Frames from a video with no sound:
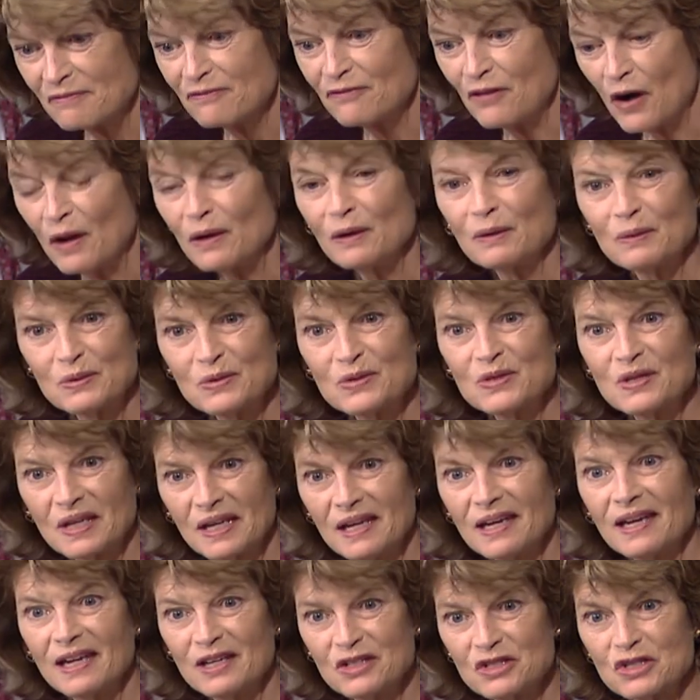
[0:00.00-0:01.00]
follows
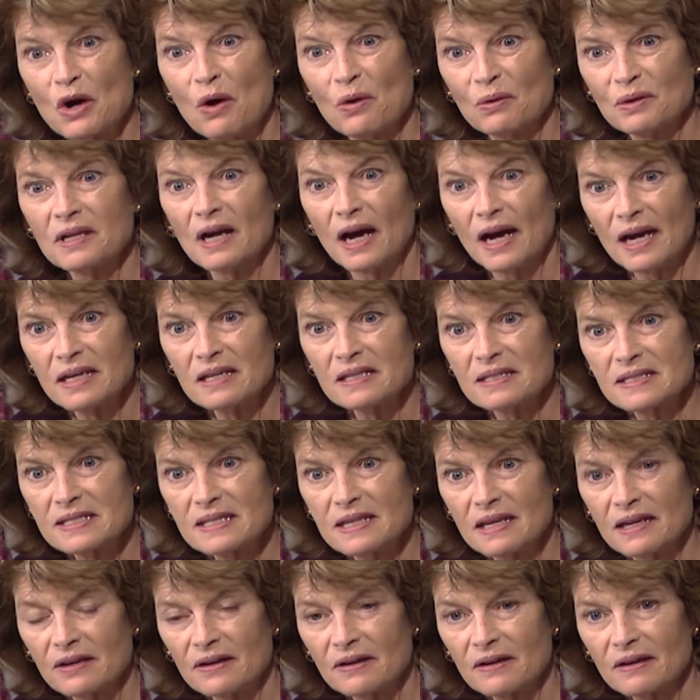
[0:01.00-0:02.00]
its own guidance
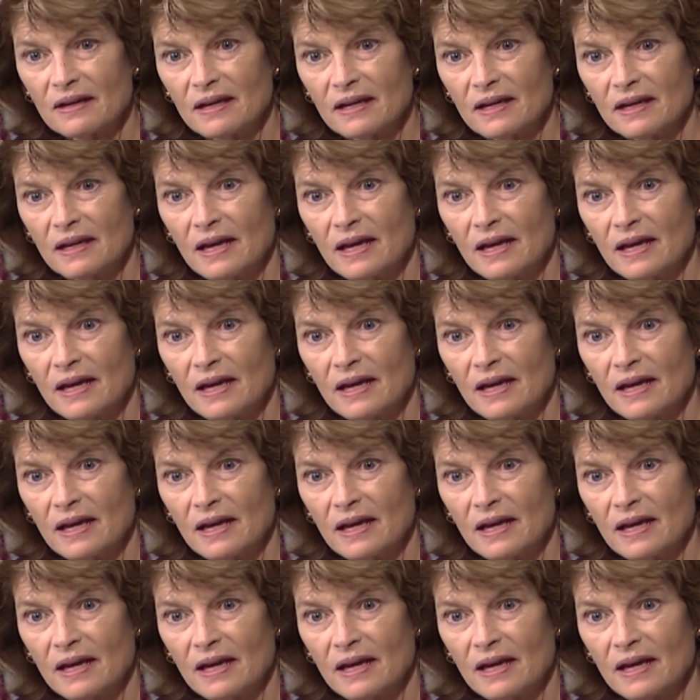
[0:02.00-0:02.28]
here,